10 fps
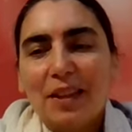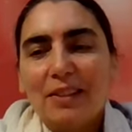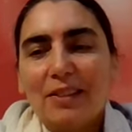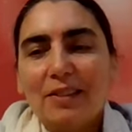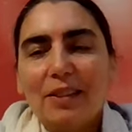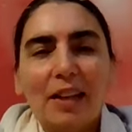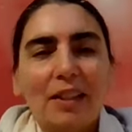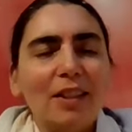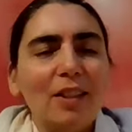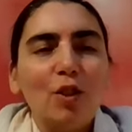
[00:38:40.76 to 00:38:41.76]
And so
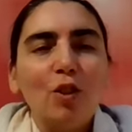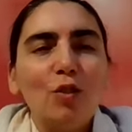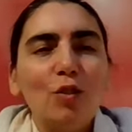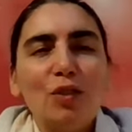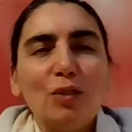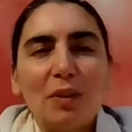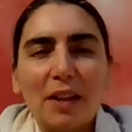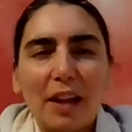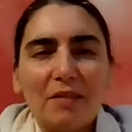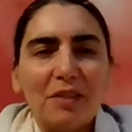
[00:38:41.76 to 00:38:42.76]
that includes
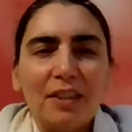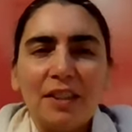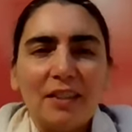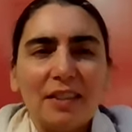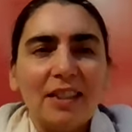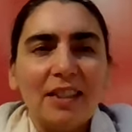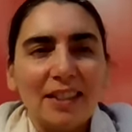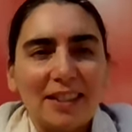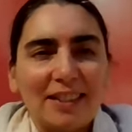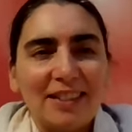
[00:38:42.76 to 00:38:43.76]
whatever is
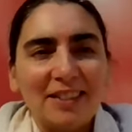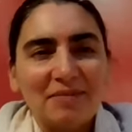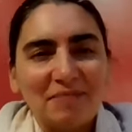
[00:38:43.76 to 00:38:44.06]
needed.